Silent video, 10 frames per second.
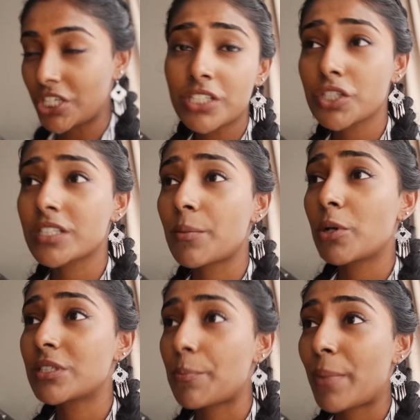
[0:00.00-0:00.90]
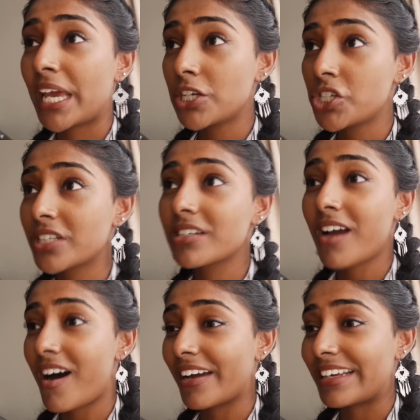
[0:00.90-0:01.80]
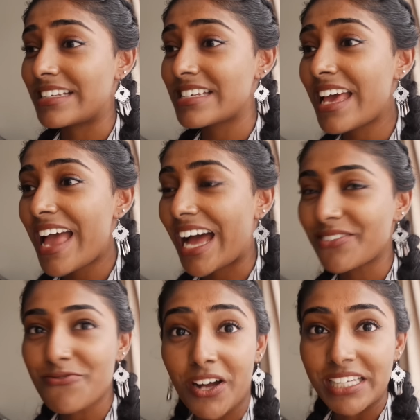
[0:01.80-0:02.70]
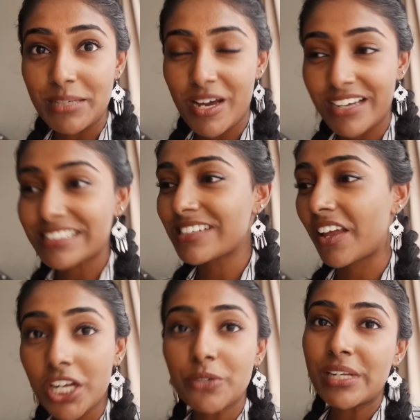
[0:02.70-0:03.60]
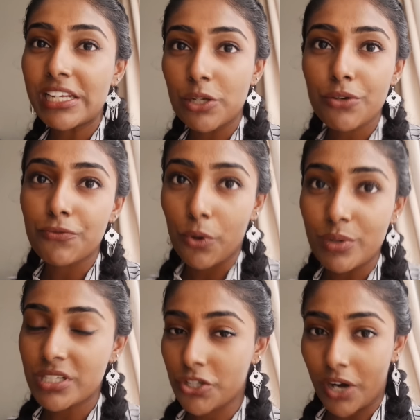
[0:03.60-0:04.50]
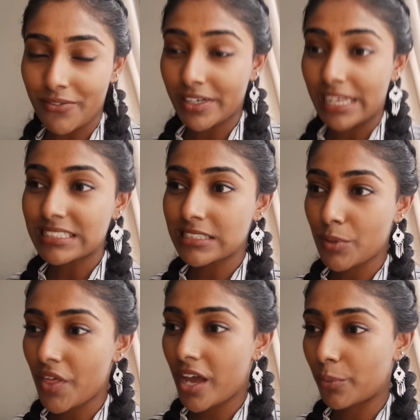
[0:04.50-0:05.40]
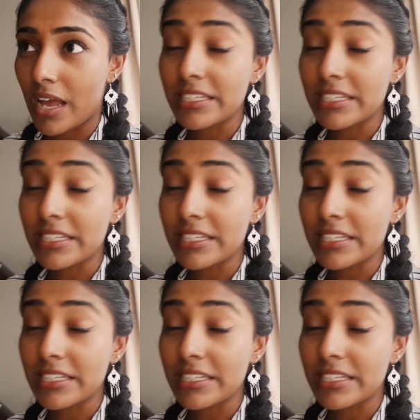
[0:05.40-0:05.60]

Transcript: She's just the most patient, kind, and funny person. I genuinely look forward to driving lessons with her.